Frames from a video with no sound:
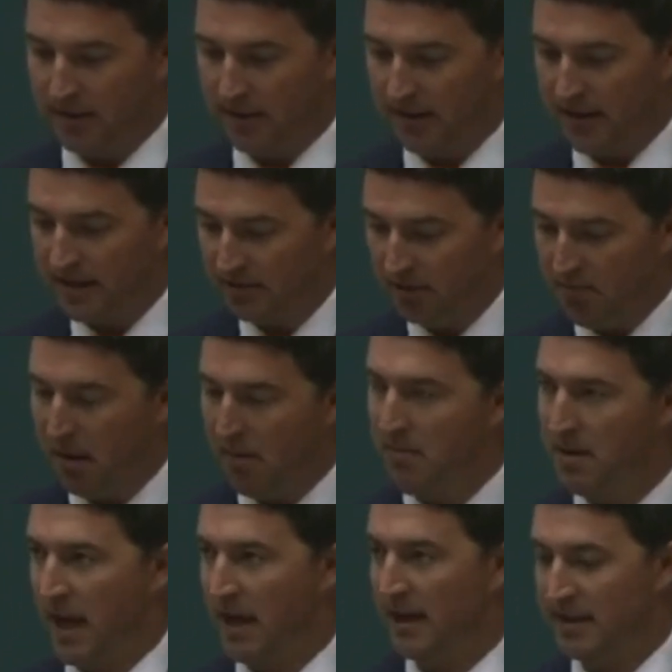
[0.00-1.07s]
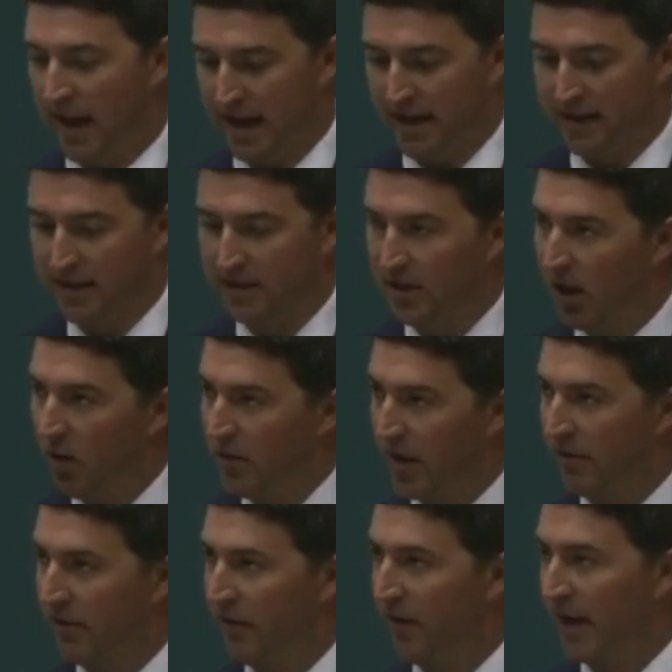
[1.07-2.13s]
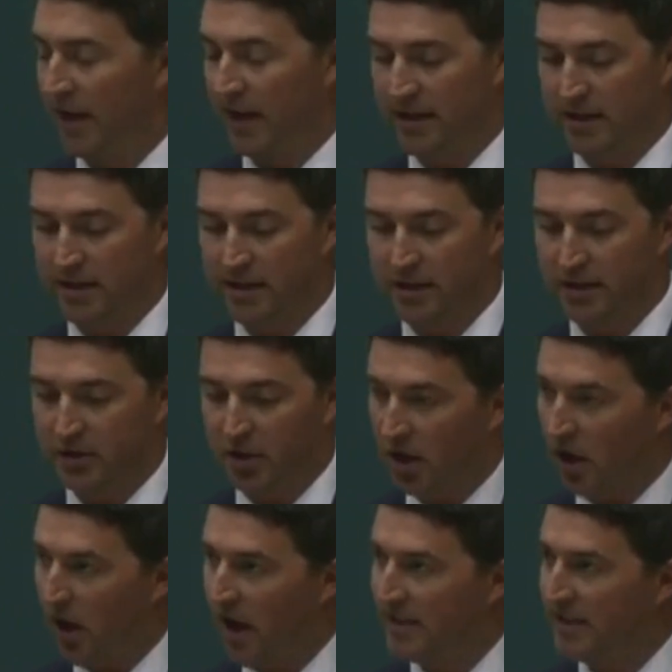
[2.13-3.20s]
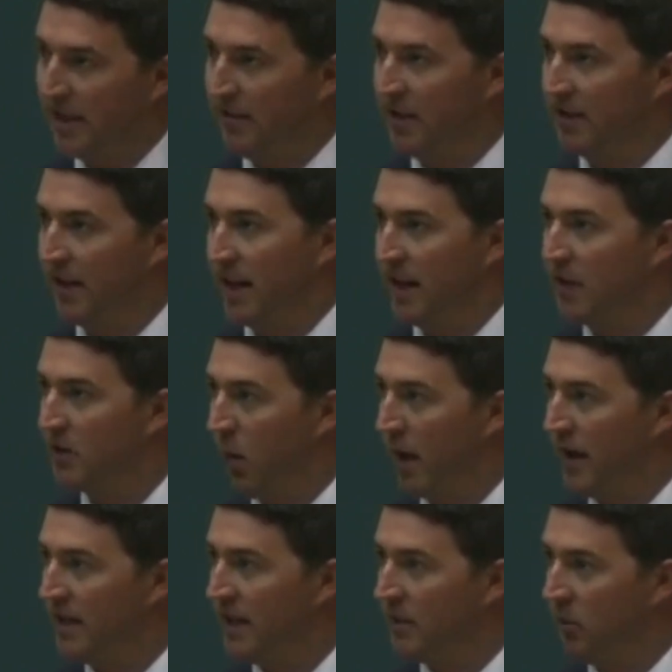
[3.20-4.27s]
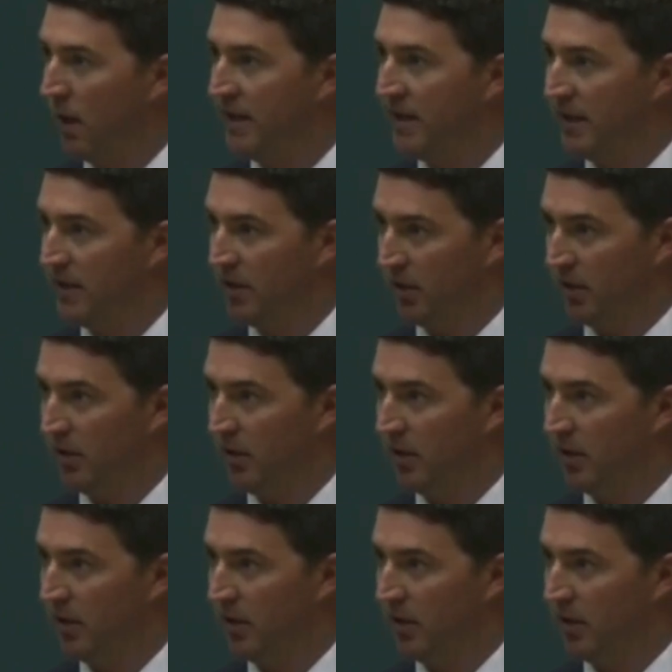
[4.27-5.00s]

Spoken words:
Let's remember that date, because I'll never forget it. July 17, 2022.